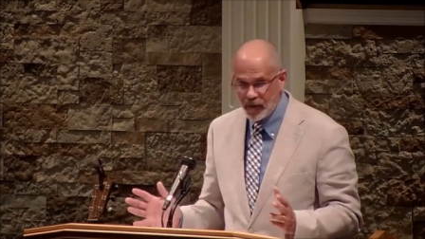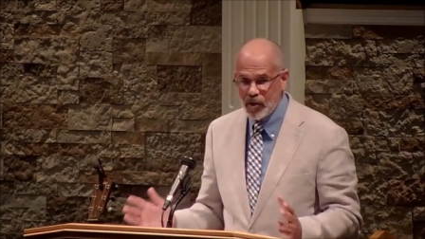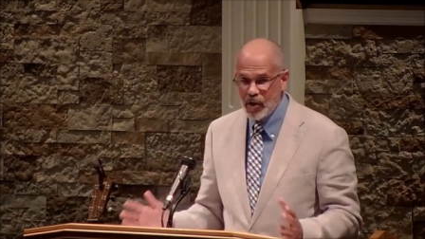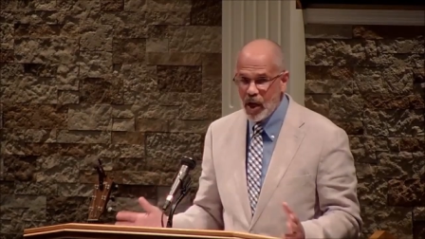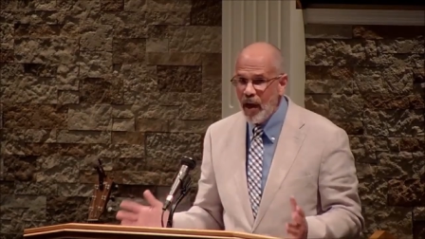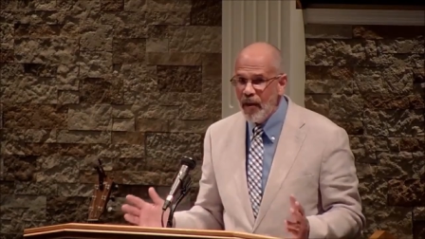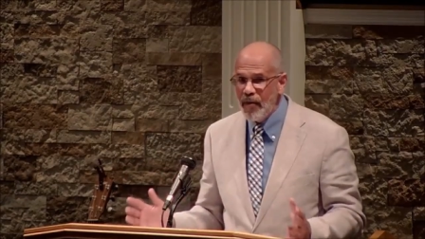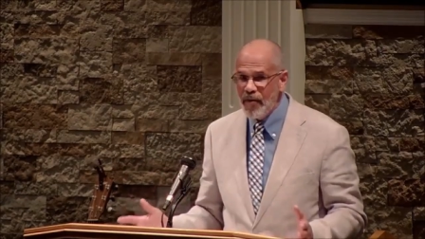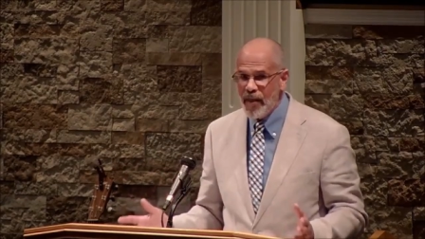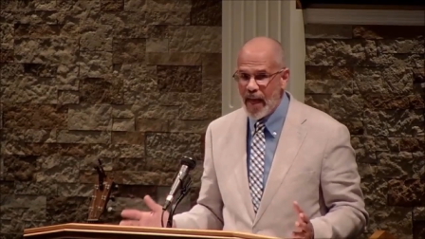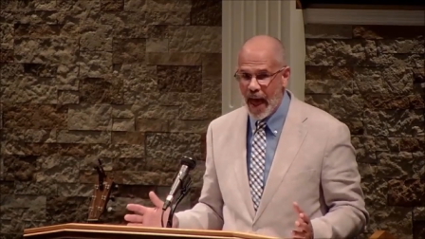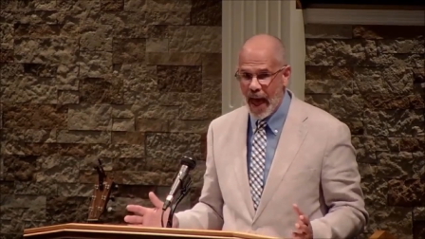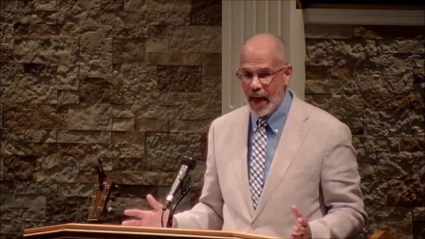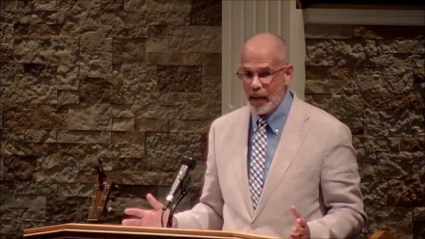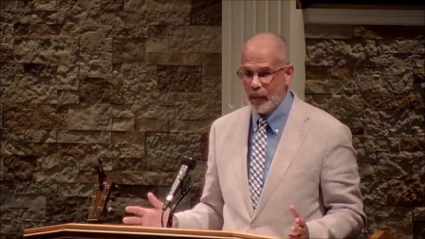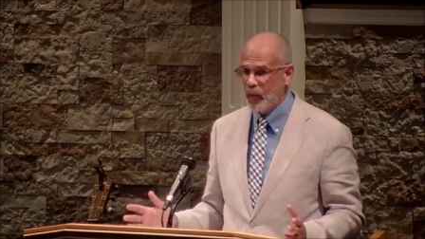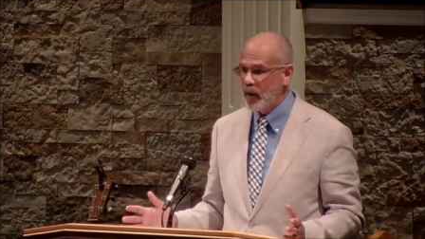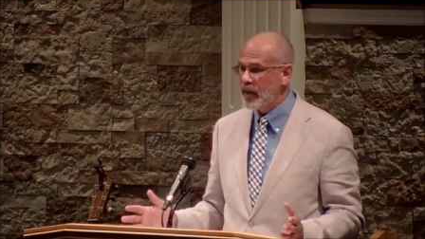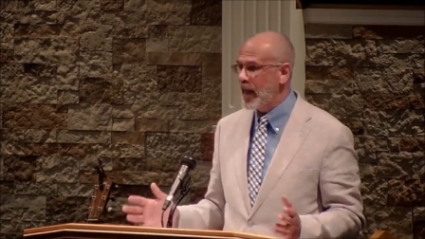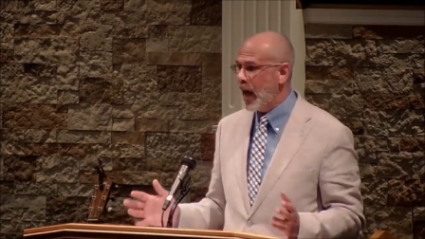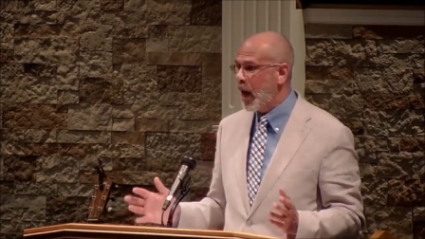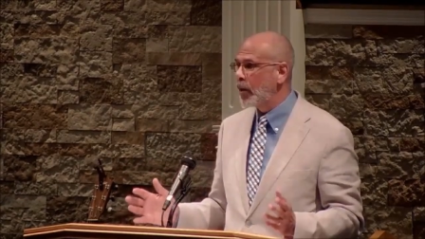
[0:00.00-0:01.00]
done that
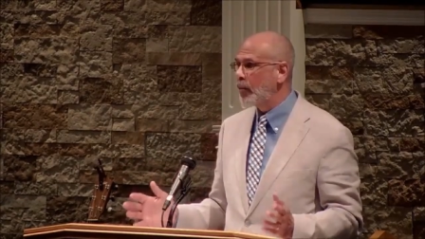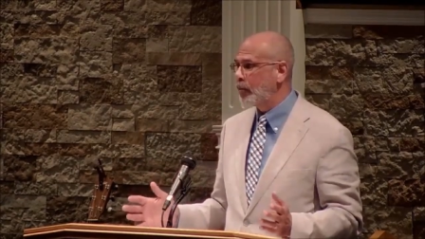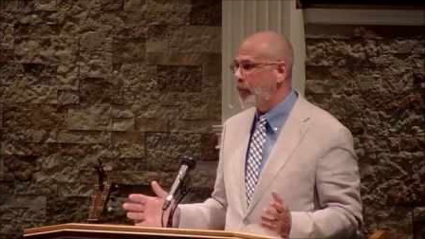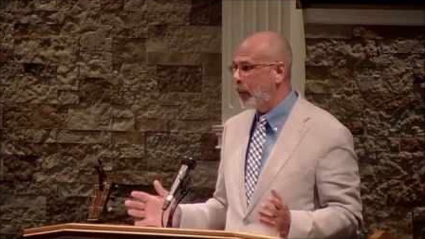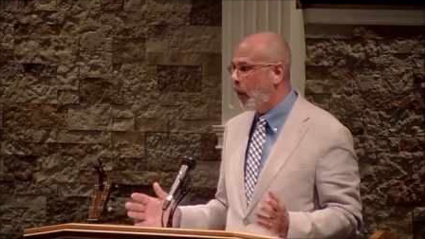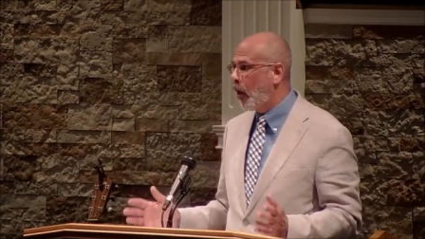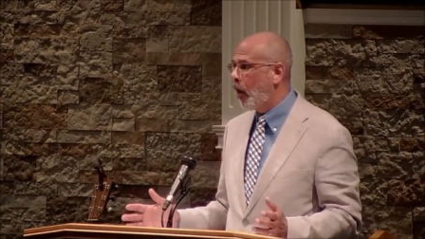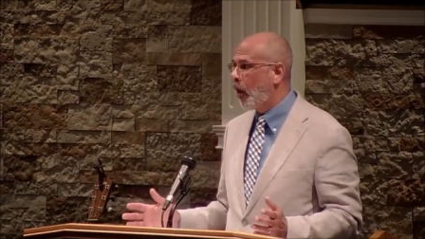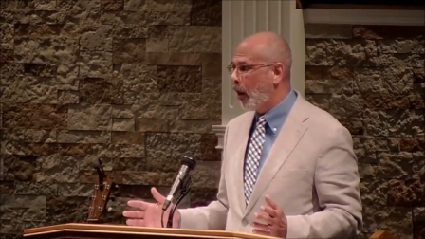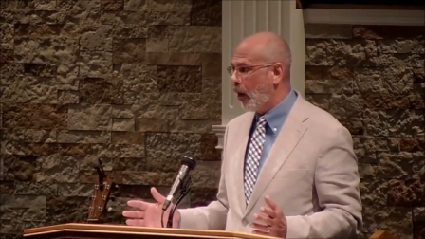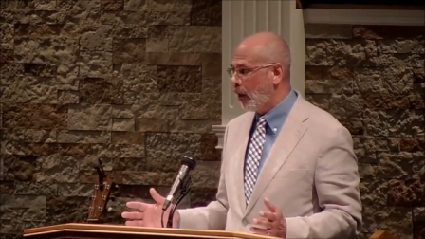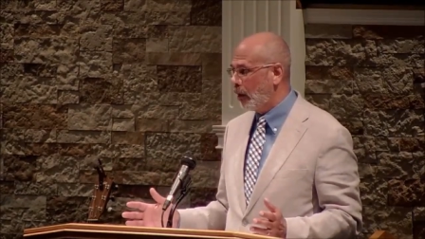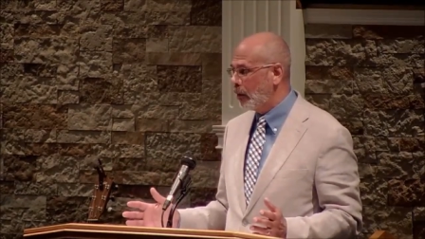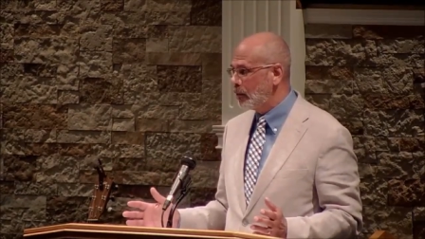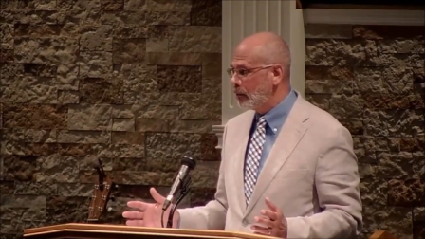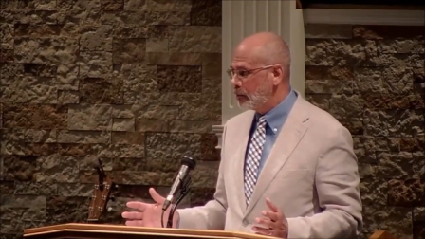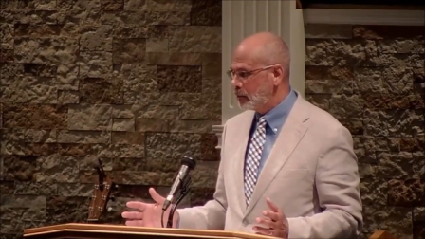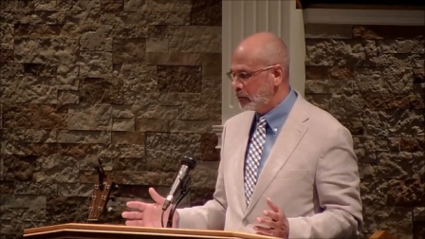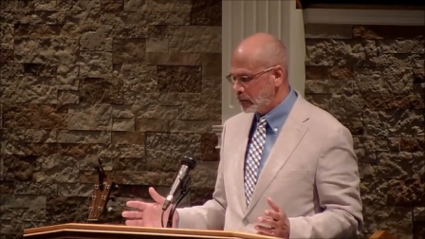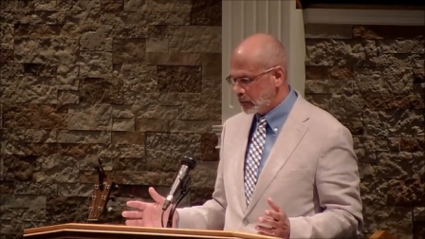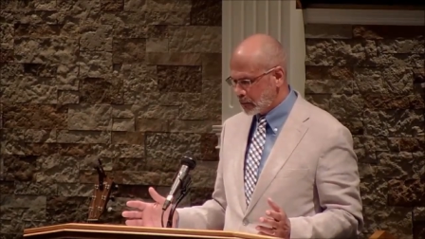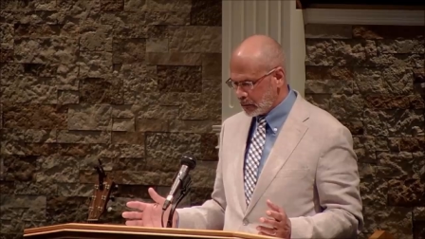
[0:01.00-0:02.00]
without Paul
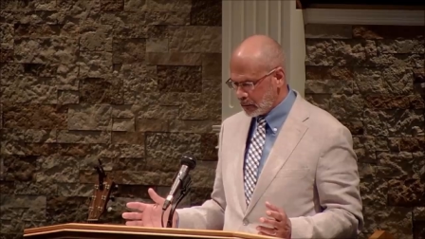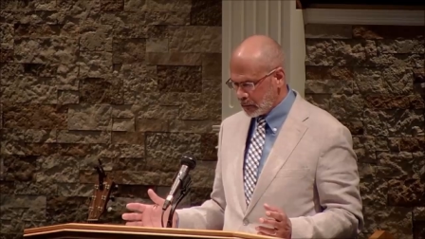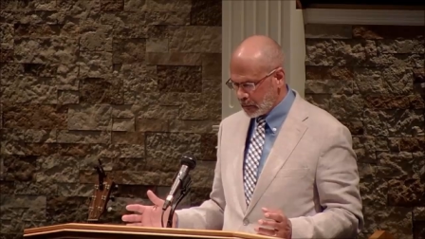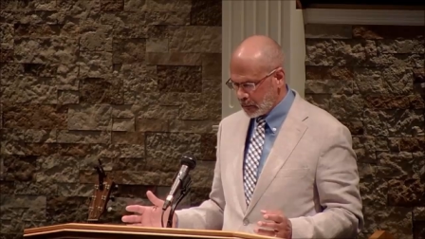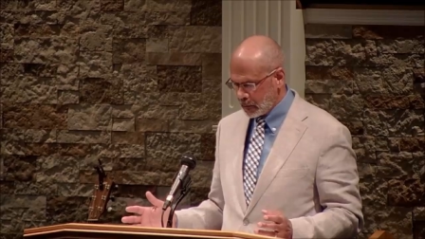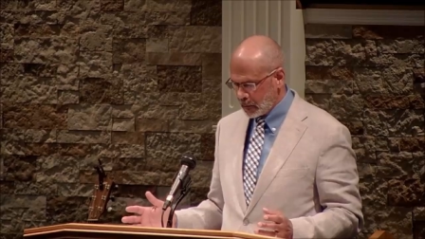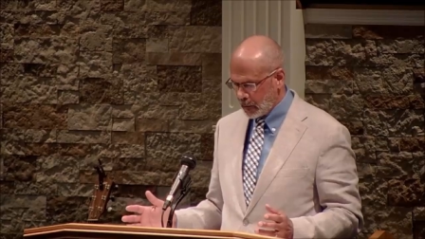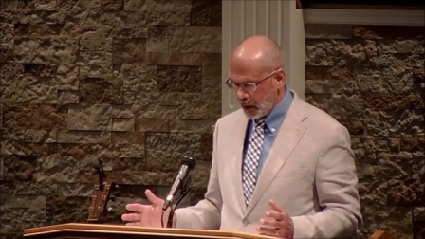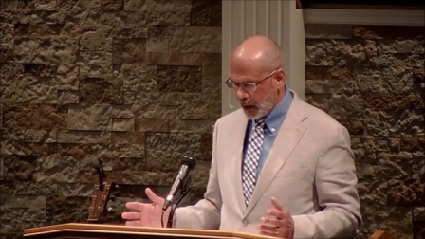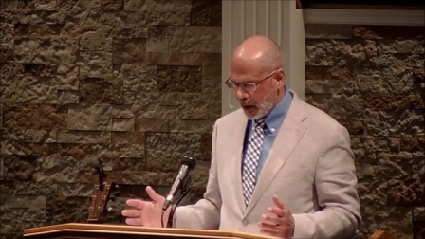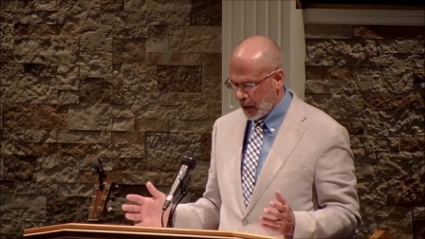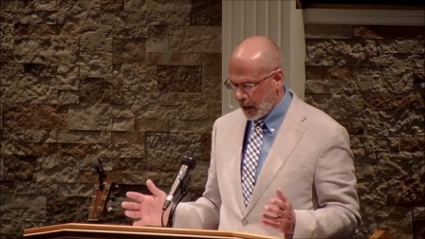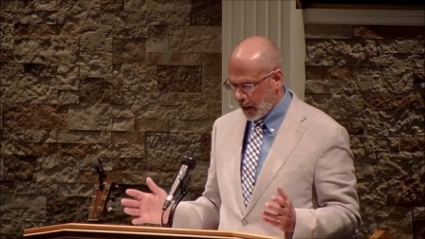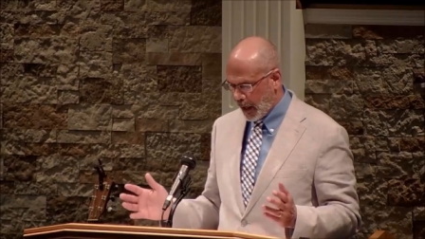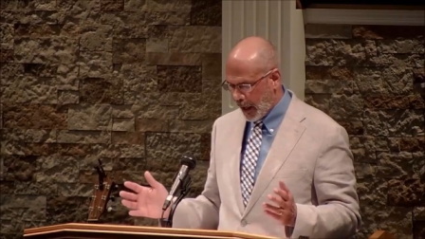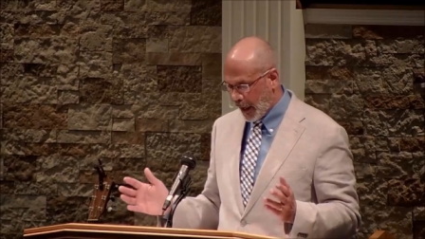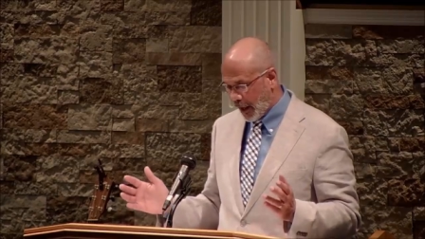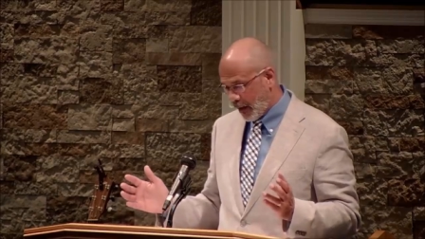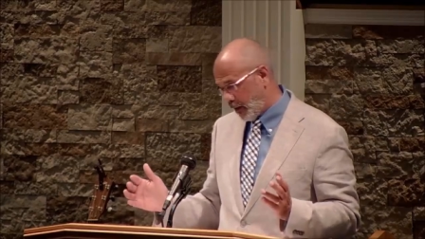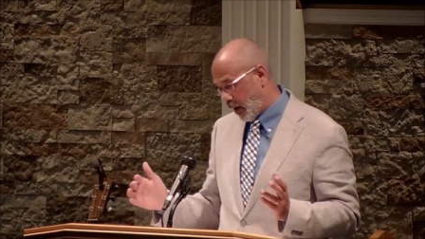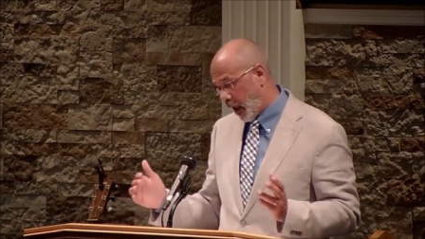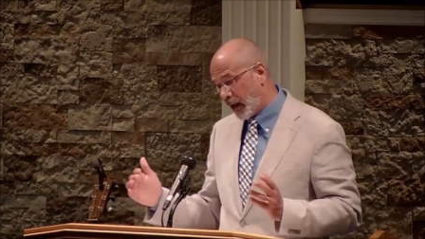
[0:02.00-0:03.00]

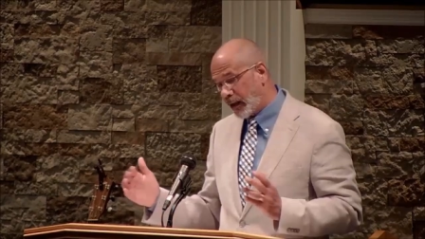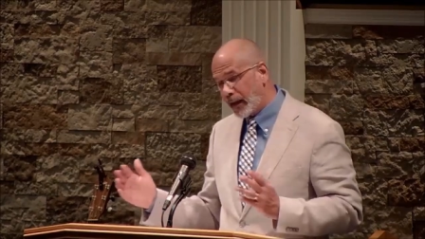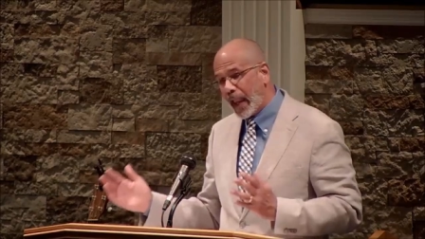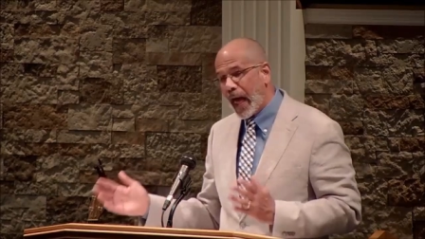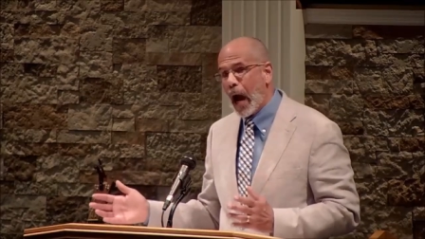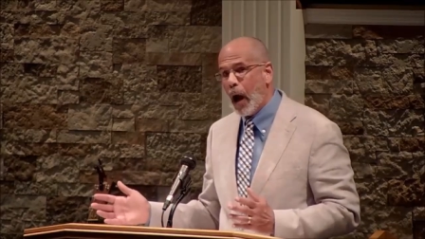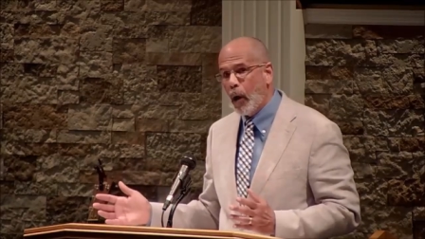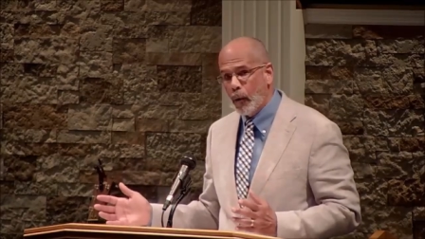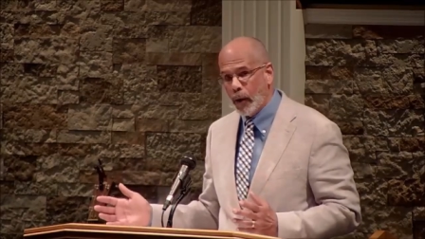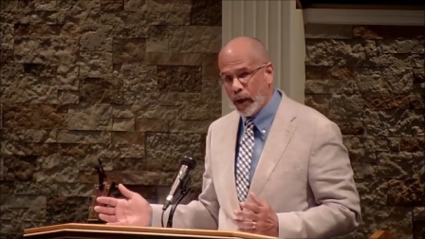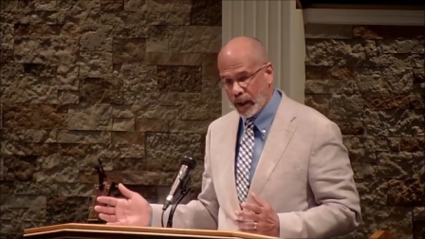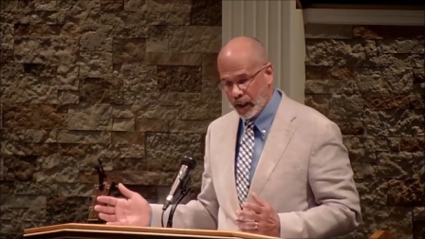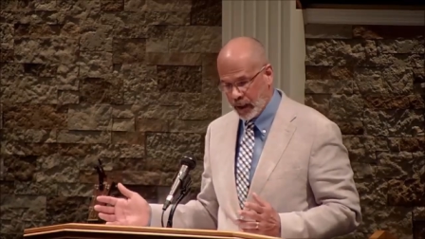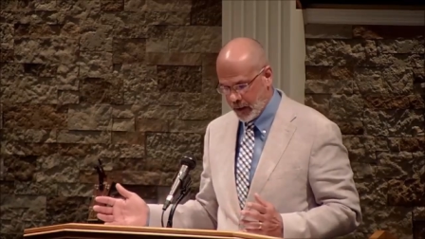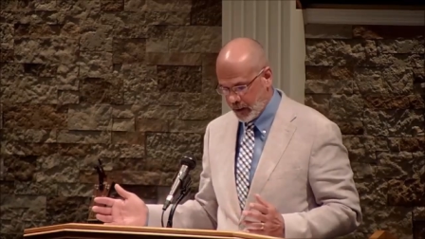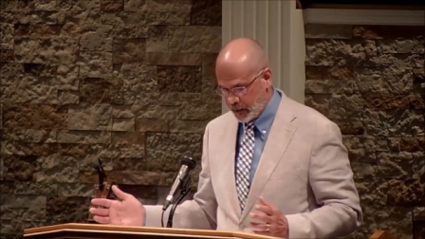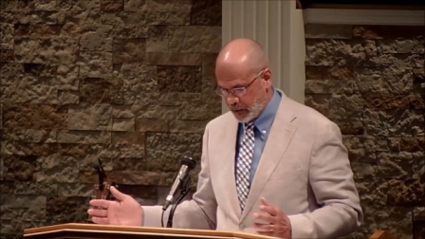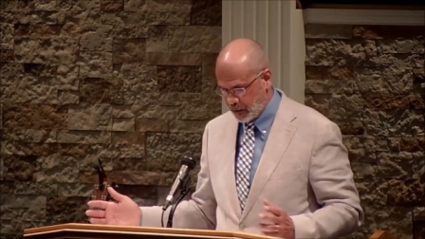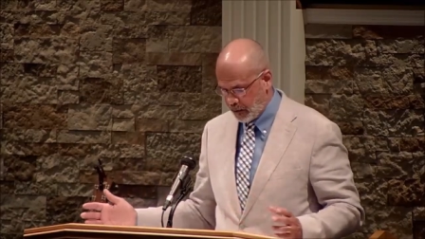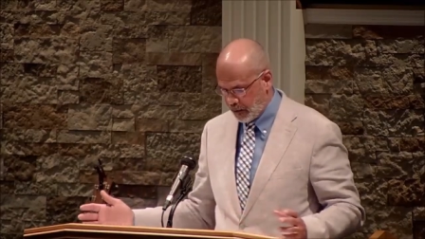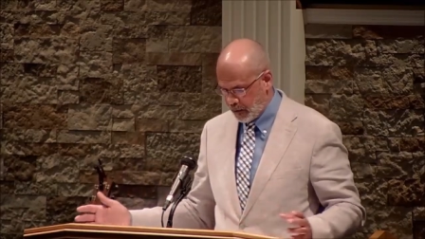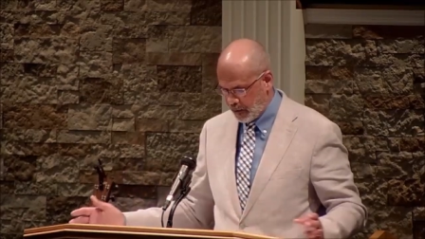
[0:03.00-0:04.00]
eh, allowing
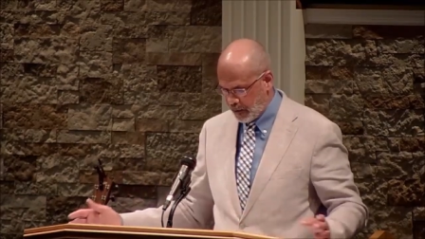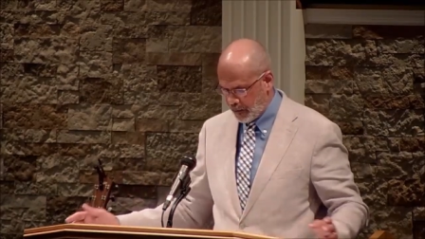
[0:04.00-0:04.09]
it.